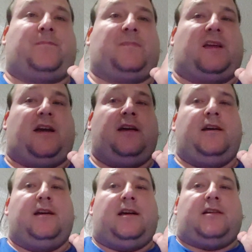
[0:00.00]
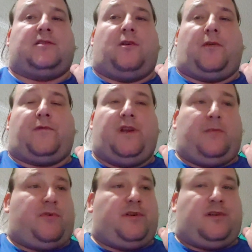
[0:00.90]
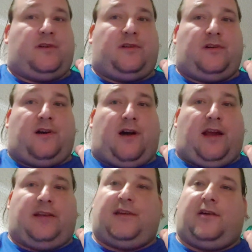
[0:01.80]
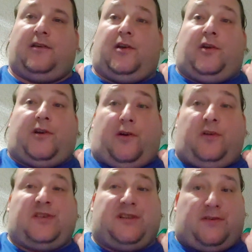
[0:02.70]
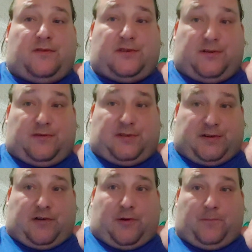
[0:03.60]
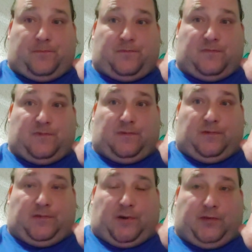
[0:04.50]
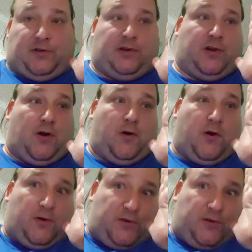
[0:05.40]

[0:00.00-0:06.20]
Okay, so a 3D printer, I can tell it go to 0, 0, 0. So it's going to go